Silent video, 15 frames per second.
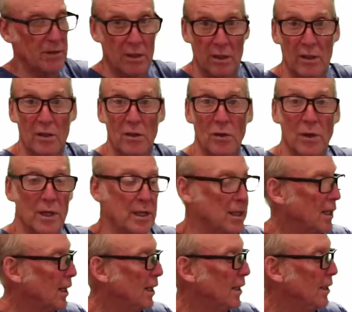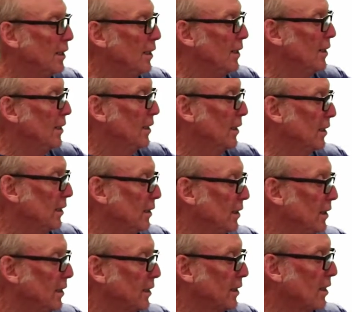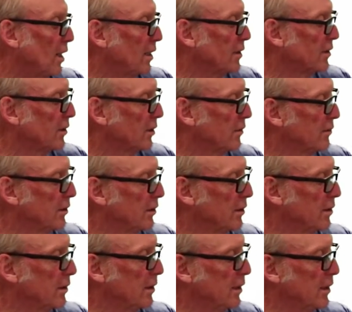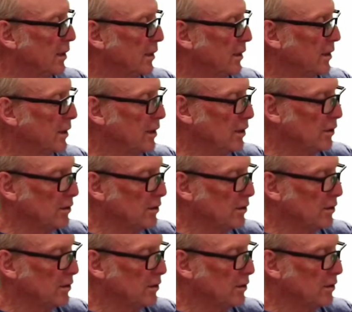it if you're gonna do it in the console, if you're going to